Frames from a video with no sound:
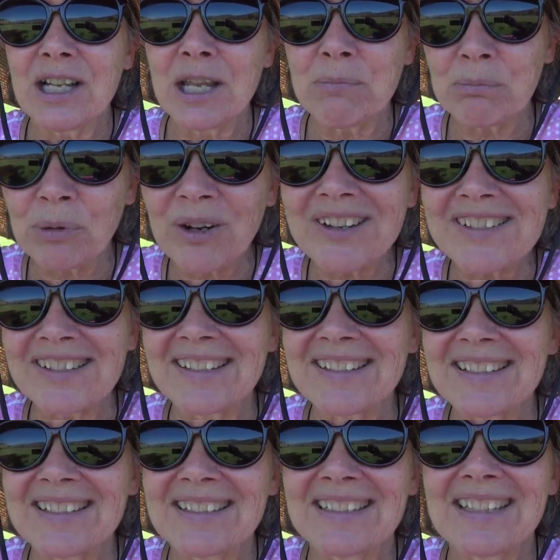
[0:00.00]

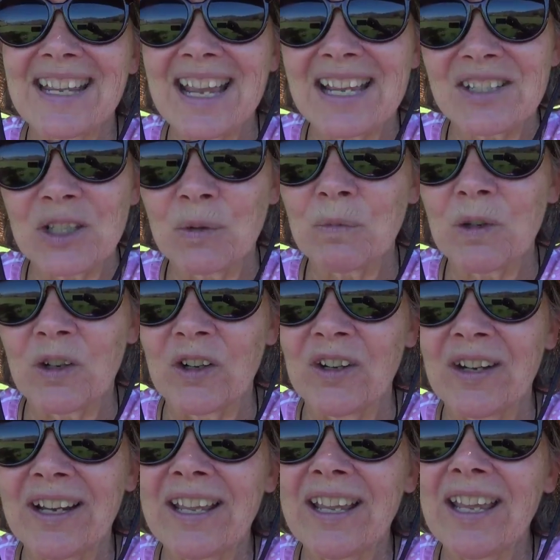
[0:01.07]
imprisoned, as it
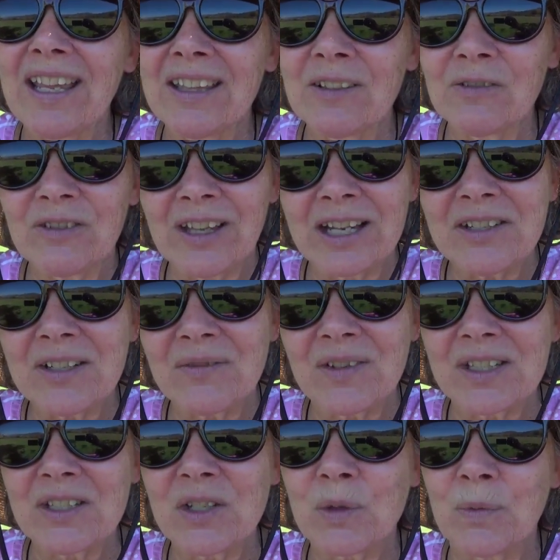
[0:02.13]
were, in the flesh of
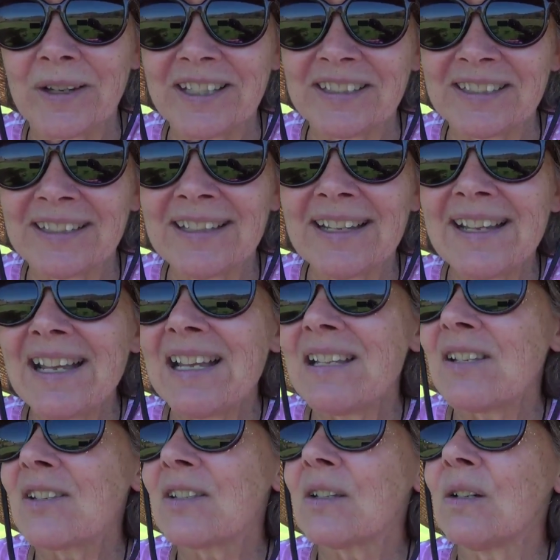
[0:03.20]
its twin.
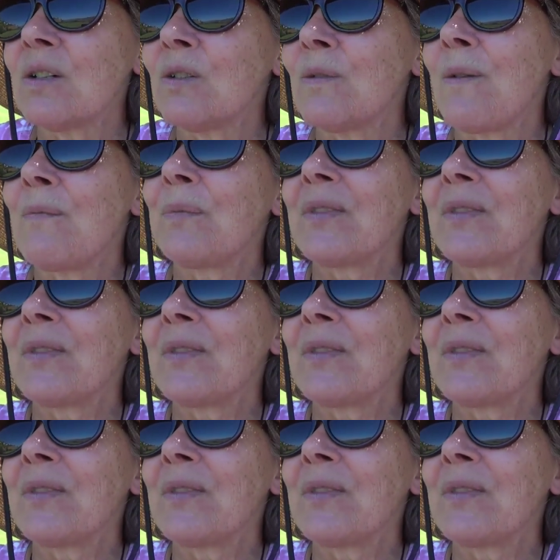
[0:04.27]
So,